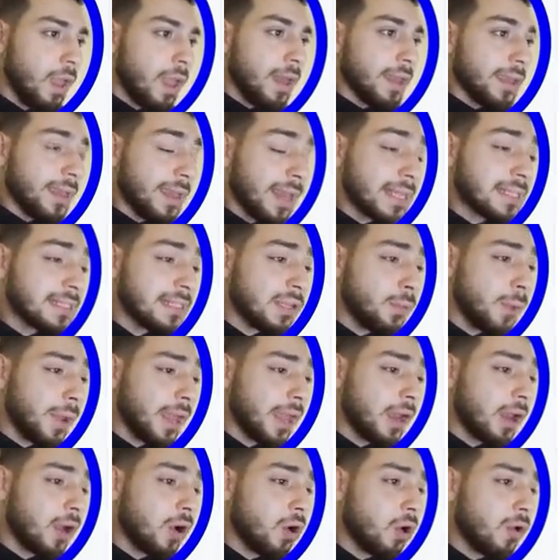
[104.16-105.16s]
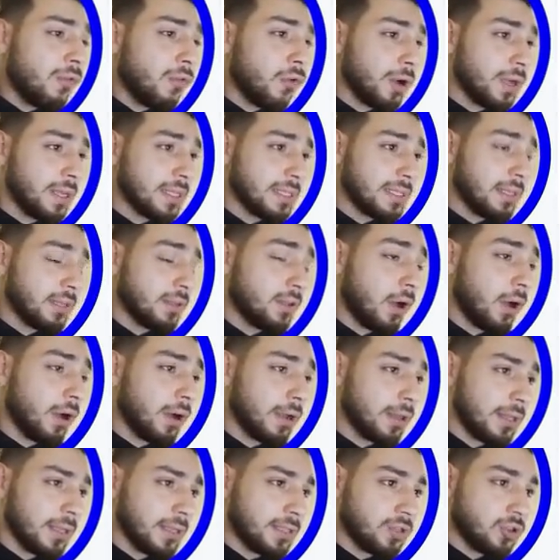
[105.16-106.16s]
Next thing we're gonna go for is the
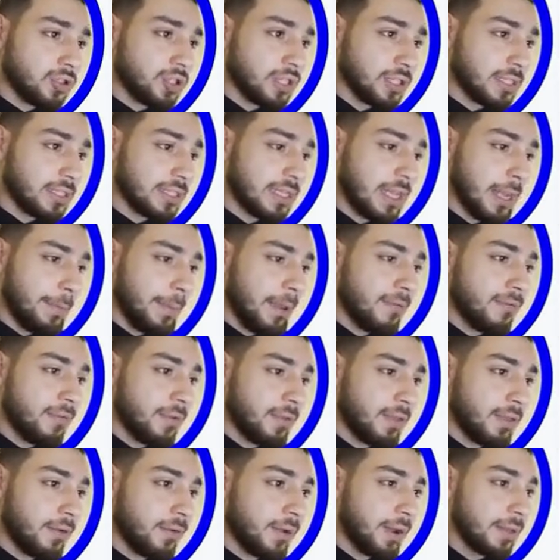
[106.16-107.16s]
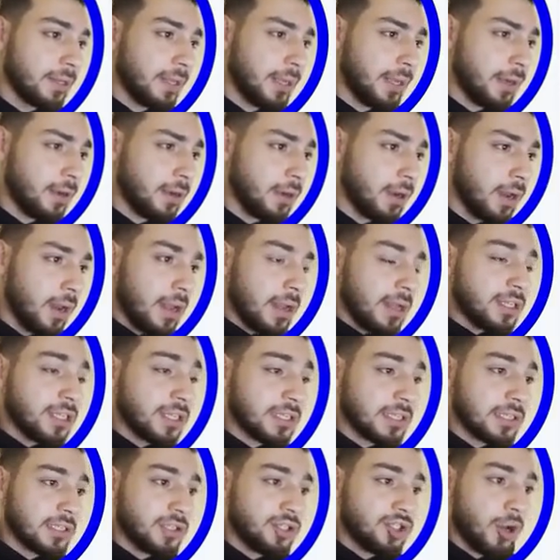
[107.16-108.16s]
targeting, so just skip everything right here,
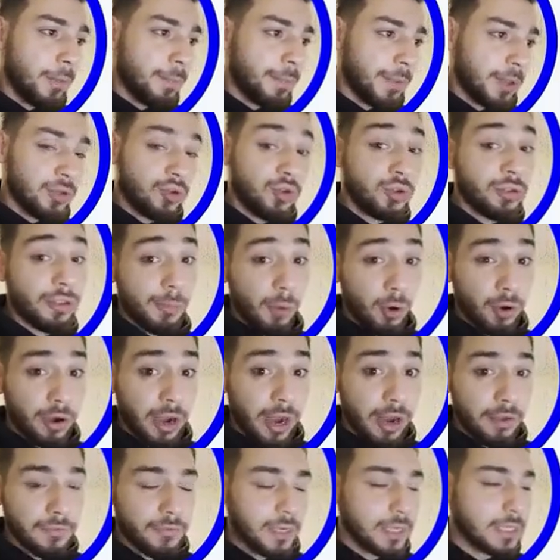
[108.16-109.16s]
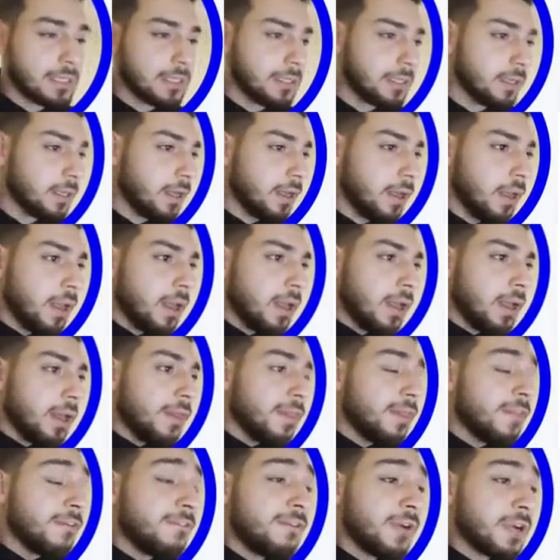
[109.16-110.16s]
just jump into demographics.
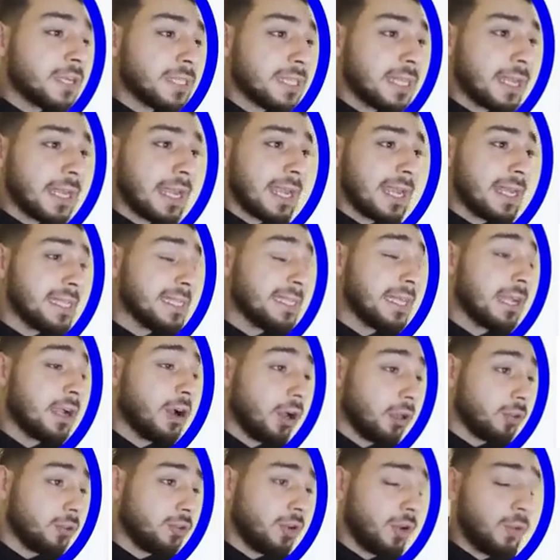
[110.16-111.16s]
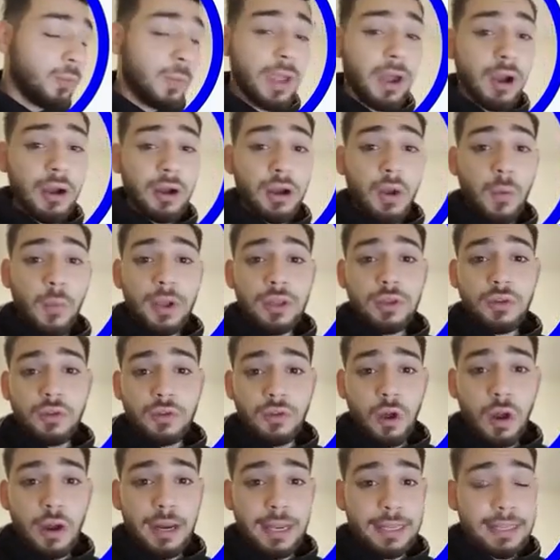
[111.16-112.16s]
The first thing is the country. We are going to
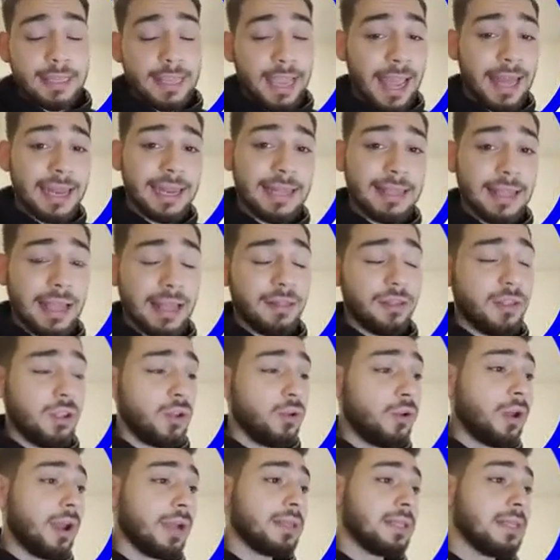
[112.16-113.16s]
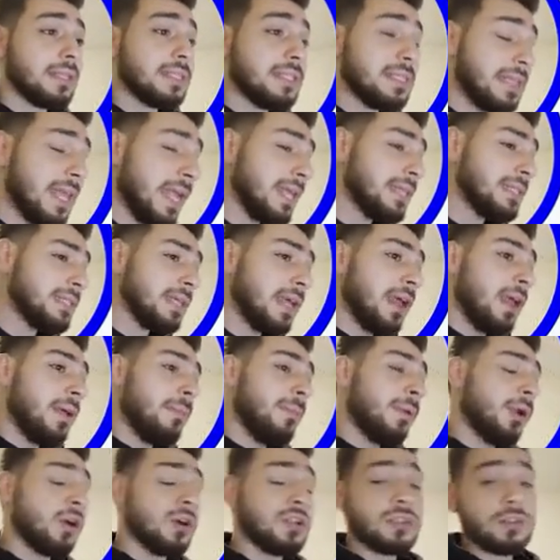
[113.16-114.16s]
target Canada and the United States
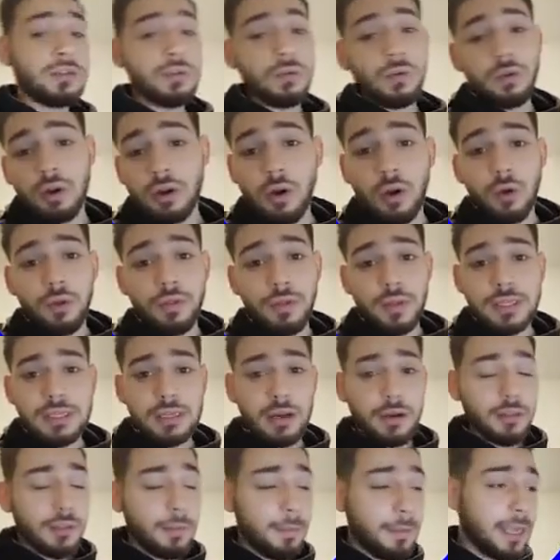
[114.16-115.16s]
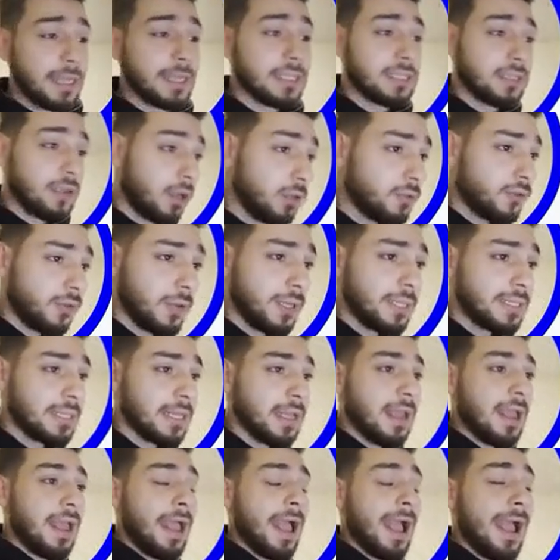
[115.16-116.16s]
because, these are the biggest countries
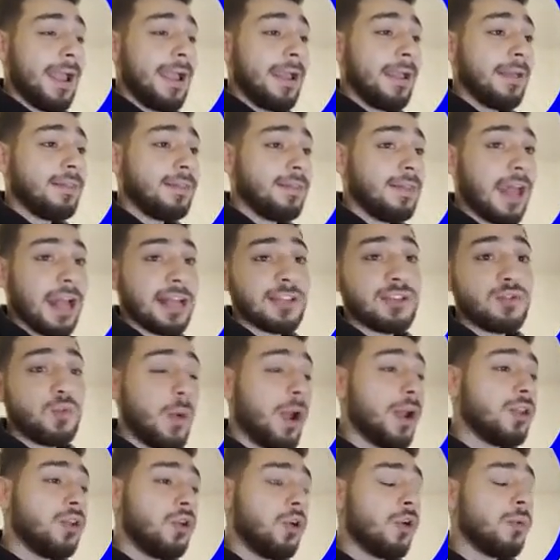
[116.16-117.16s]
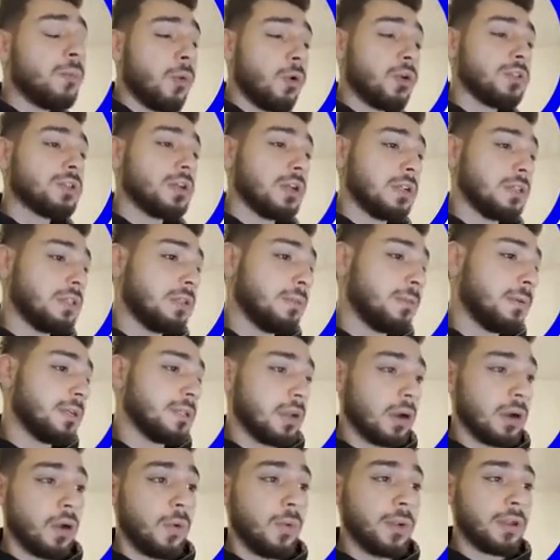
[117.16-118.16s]
and that's where your most customers
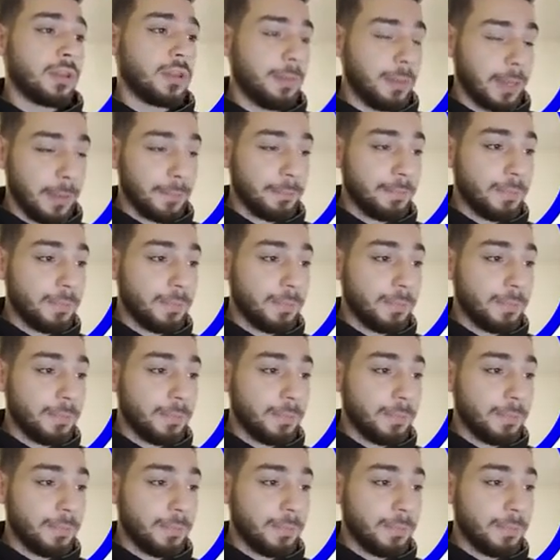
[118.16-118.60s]
are going to be.